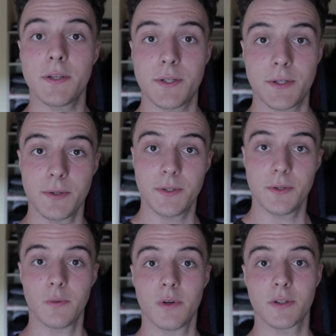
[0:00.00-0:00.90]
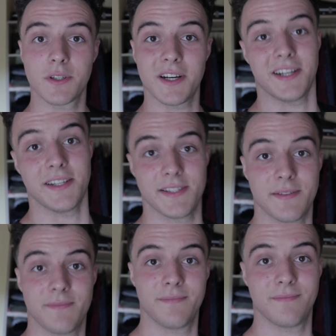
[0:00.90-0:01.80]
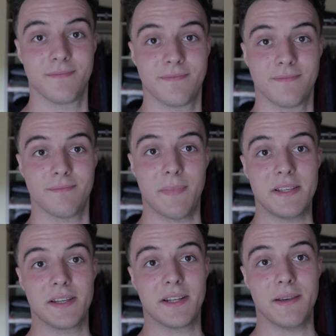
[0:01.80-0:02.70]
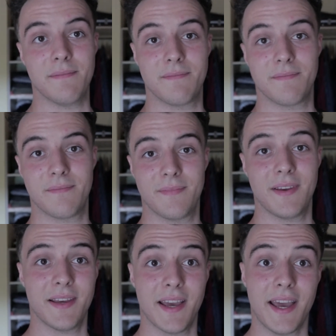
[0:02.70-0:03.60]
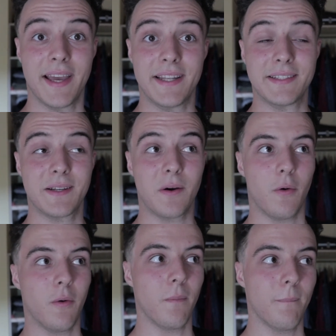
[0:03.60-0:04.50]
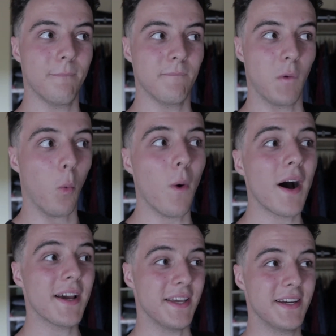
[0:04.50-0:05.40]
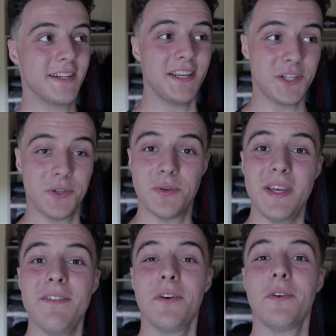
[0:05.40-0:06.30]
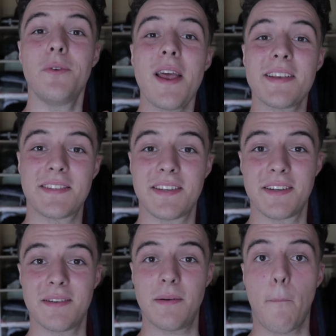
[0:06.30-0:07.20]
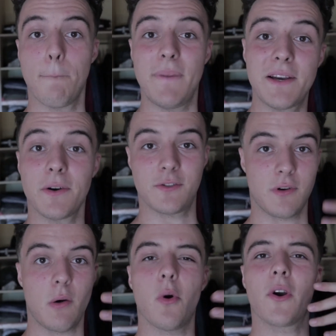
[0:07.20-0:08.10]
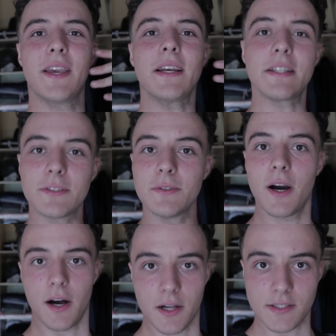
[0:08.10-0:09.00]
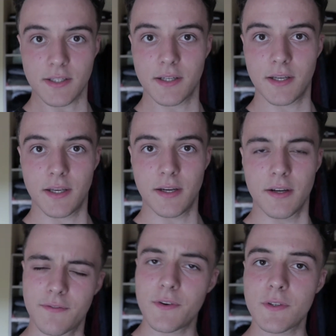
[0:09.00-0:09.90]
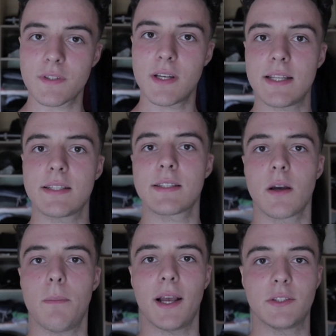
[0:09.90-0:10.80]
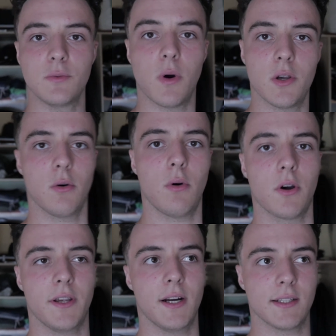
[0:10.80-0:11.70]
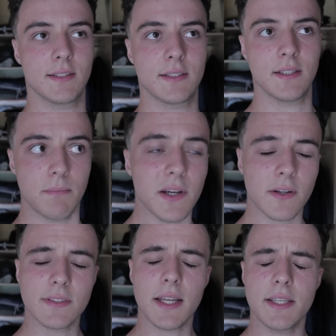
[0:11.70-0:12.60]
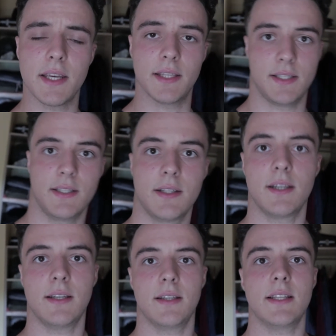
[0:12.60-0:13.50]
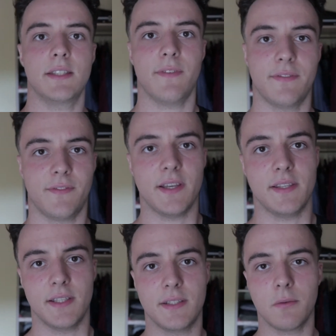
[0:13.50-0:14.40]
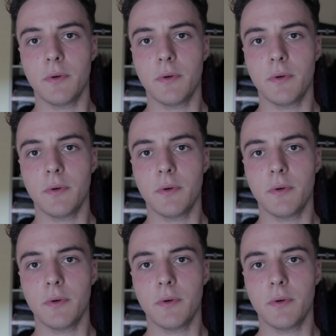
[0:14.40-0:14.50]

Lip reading: should you work hard, basically? And why should you even rest because you're working too hard? First, let's come back to why you're working hard. Because at the end, let's face it,